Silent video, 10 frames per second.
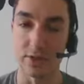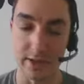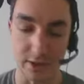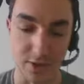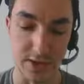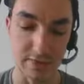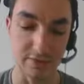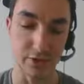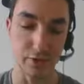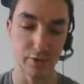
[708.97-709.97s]
pretty interesting
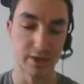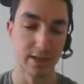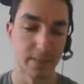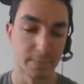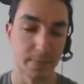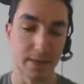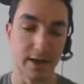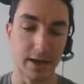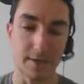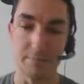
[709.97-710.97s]
for you
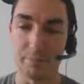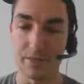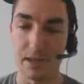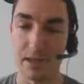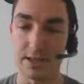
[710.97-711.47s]
um,